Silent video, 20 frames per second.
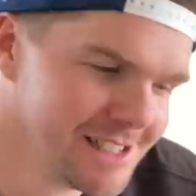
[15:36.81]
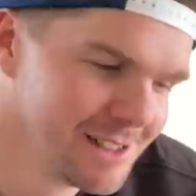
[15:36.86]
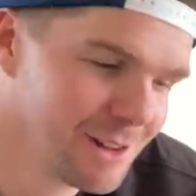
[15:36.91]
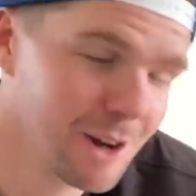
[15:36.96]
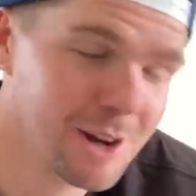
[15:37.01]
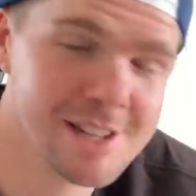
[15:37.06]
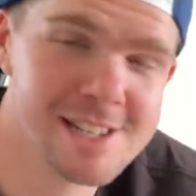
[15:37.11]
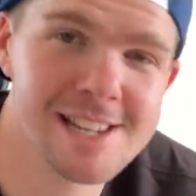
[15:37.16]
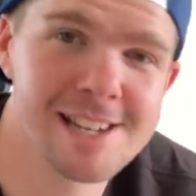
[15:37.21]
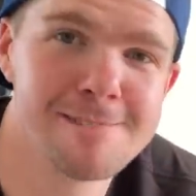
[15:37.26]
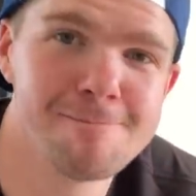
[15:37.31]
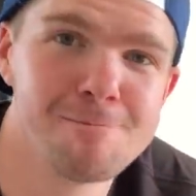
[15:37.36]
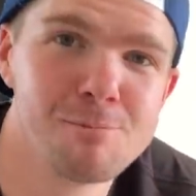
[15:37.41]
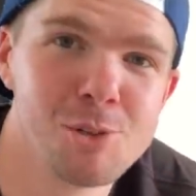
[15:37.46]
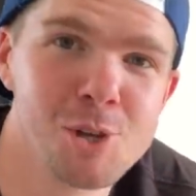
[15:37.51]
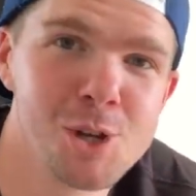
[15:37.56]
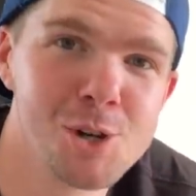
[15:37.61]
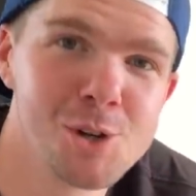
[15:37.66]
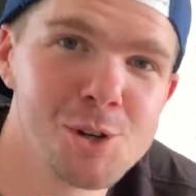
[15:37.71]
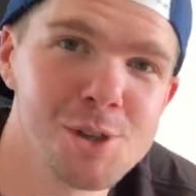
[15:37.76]
Like I said,
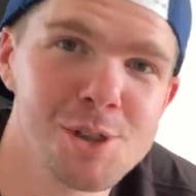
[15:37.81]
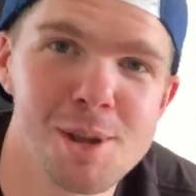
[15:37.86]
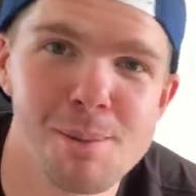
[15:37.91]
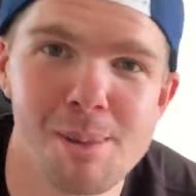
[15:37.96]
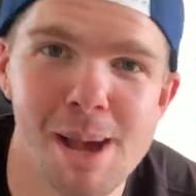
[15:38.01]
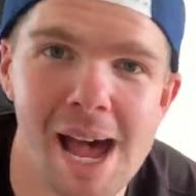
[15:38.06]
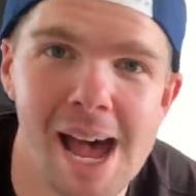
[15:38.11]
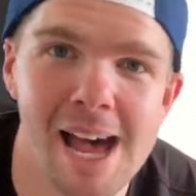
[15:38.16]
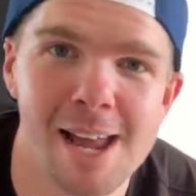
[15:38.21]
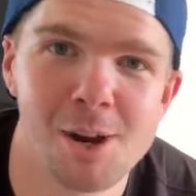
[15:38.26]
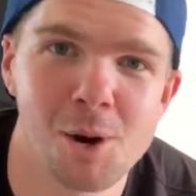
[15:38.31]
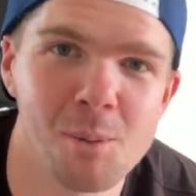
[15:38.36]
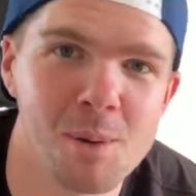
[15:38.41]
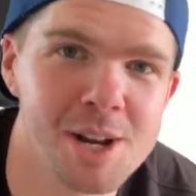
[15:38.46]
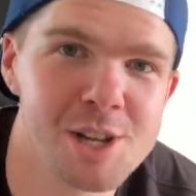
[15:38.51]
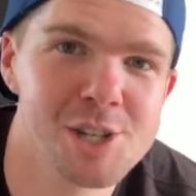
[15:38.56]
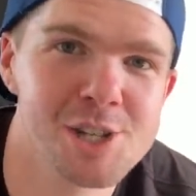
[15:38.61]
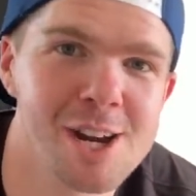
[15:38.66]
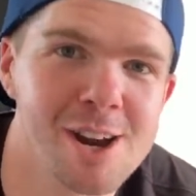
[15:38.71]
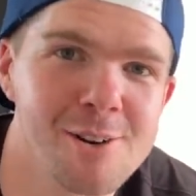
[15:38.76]
the good, the bad, I
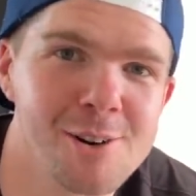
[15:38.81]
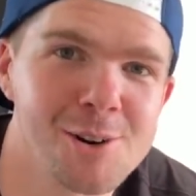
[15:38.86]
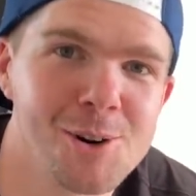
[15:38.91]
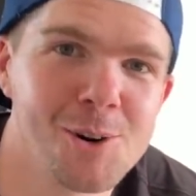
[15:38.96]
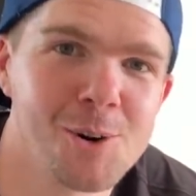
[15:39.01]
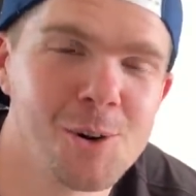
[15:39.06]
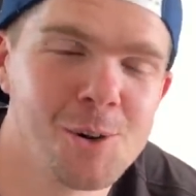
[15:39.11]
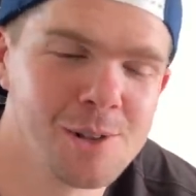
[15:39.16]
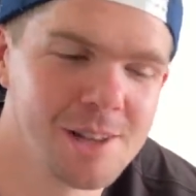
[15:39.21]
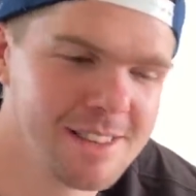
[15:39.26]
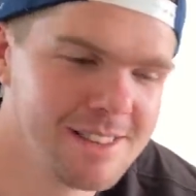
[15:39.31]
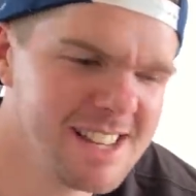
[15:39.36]
want to share it all.